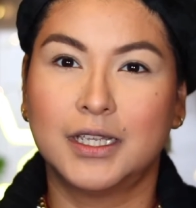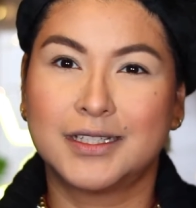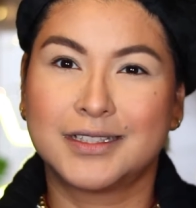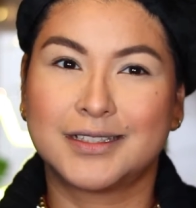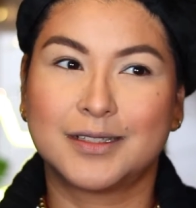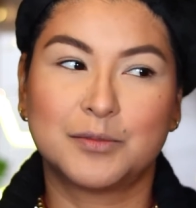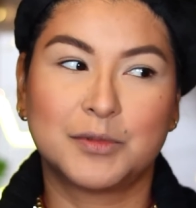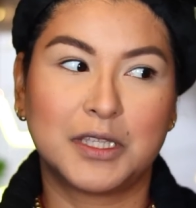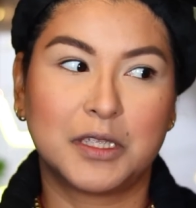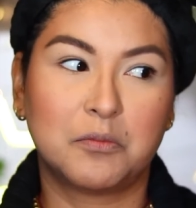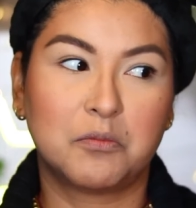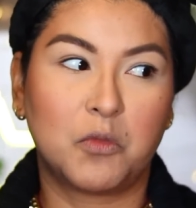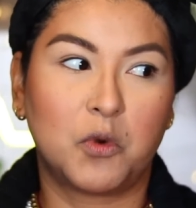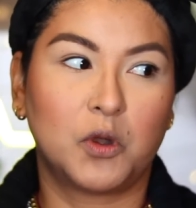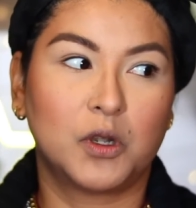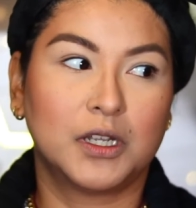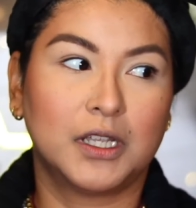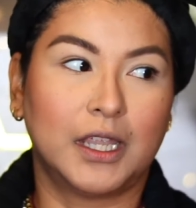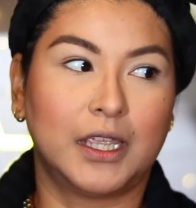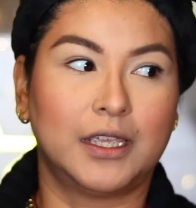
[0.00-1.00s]
Something
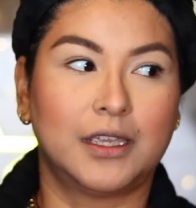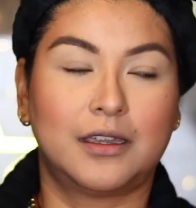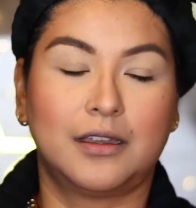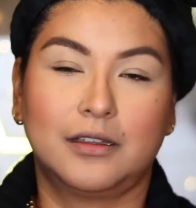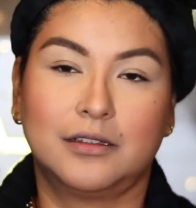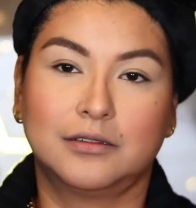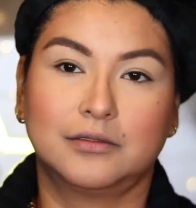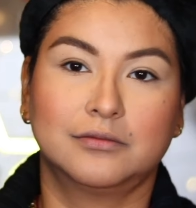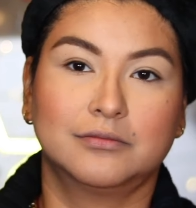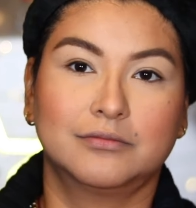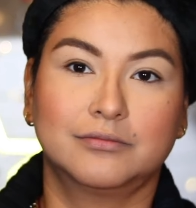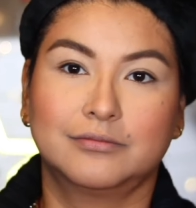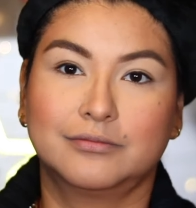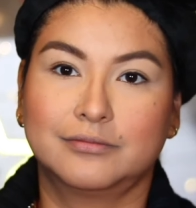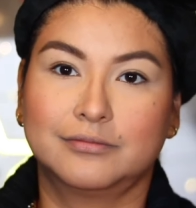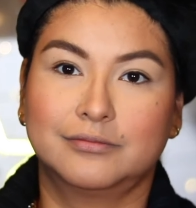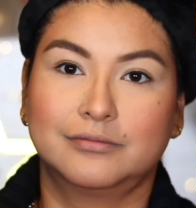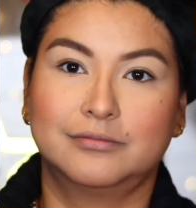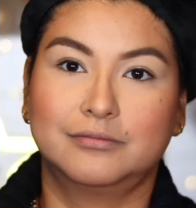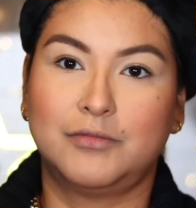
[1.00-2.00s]
more like
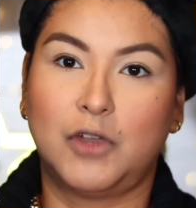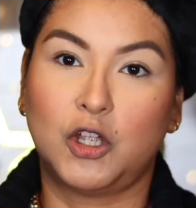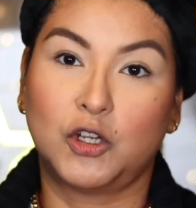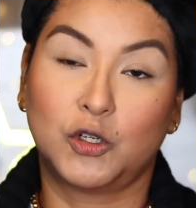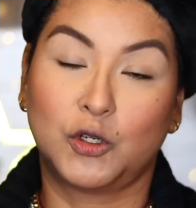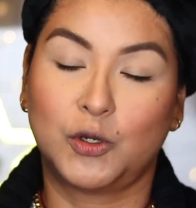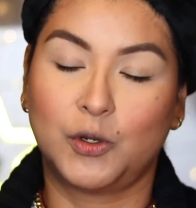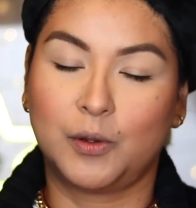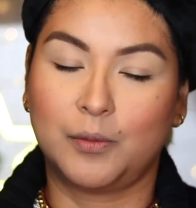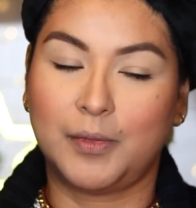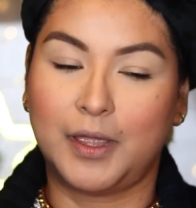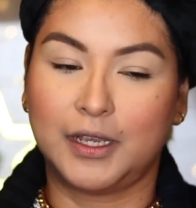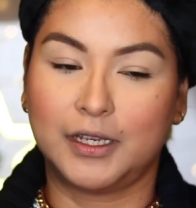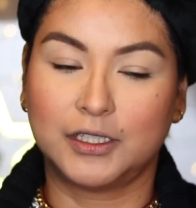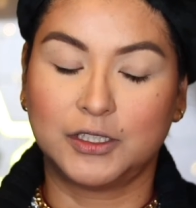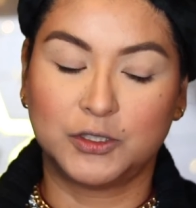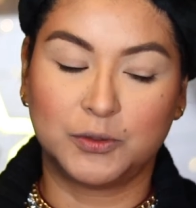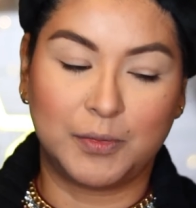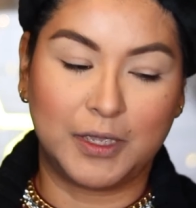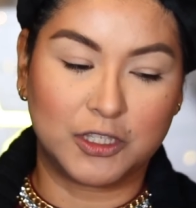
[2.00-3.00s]

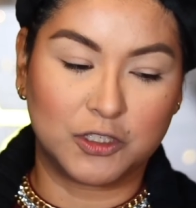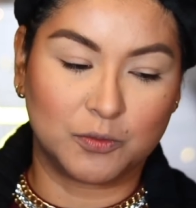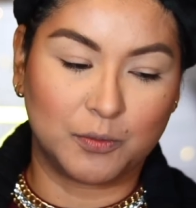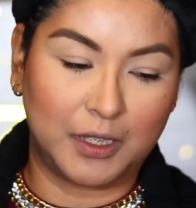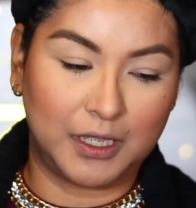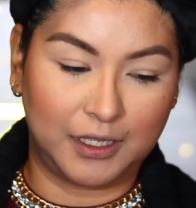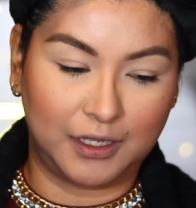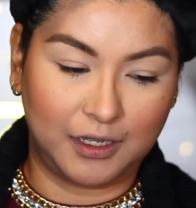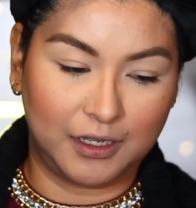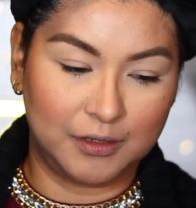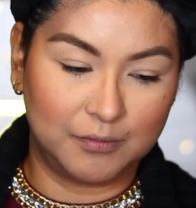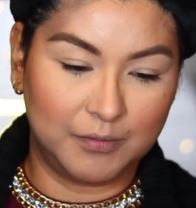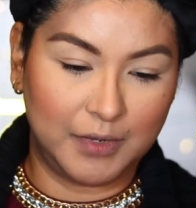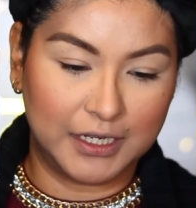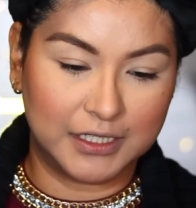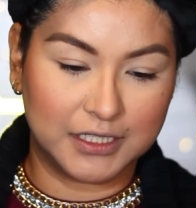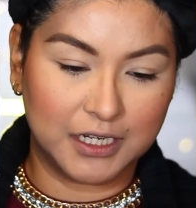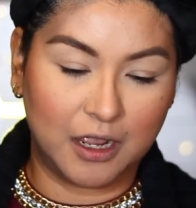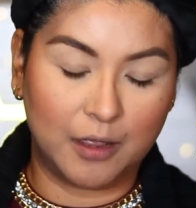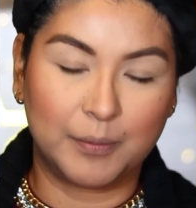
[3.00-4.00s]
monochromatic to match my
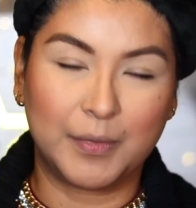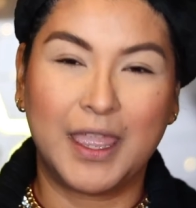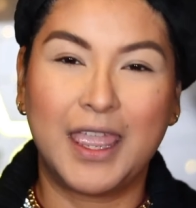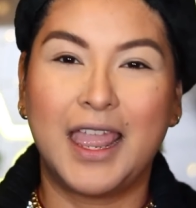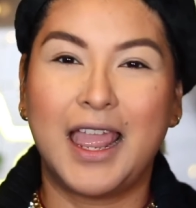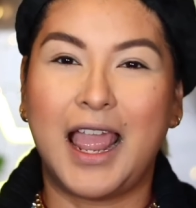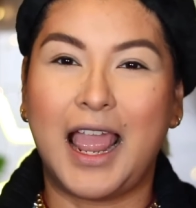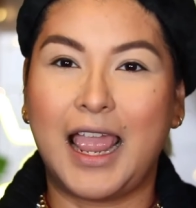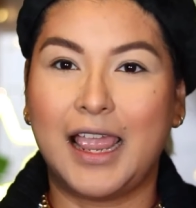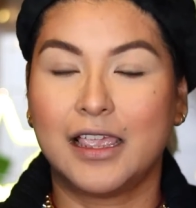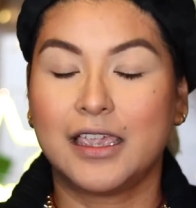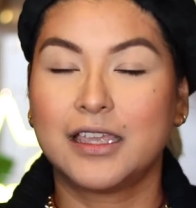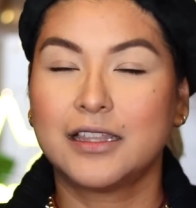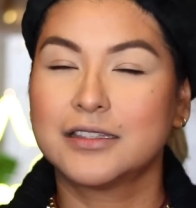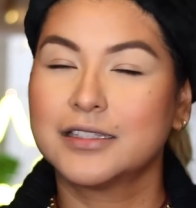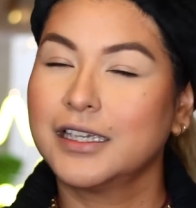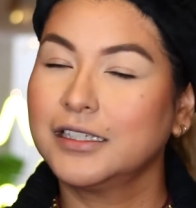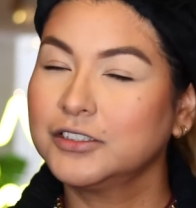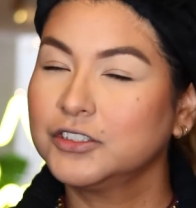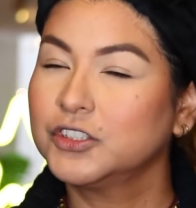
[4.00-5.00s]
my top i
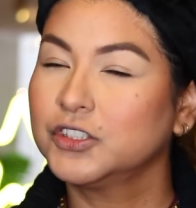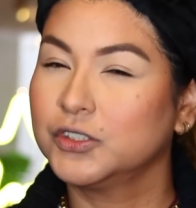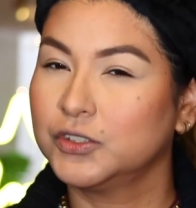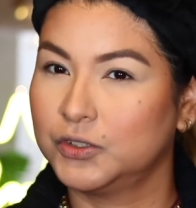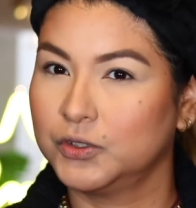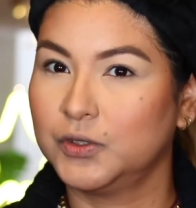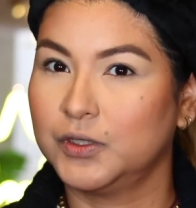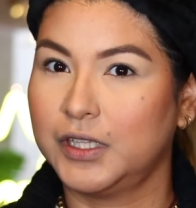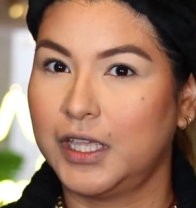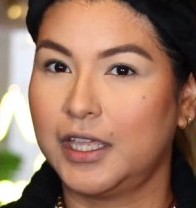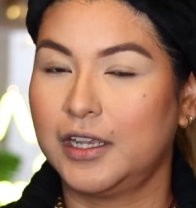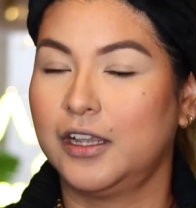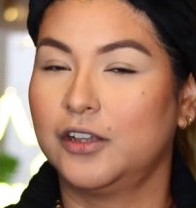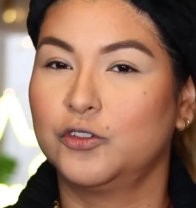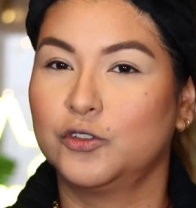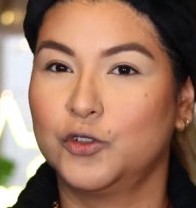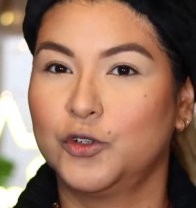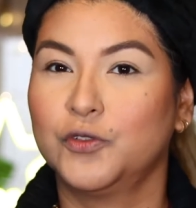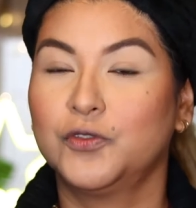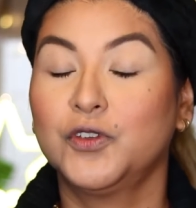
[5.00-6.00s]
tend to do that i
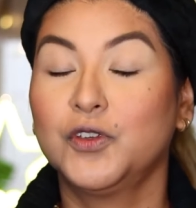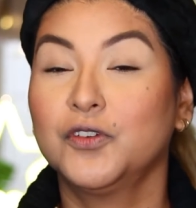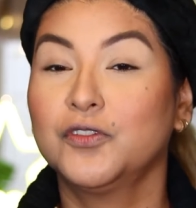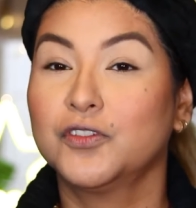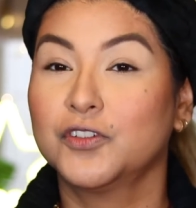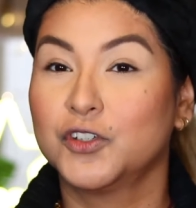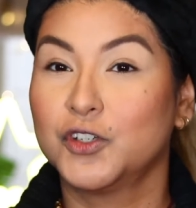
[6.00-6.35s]
don't know if you've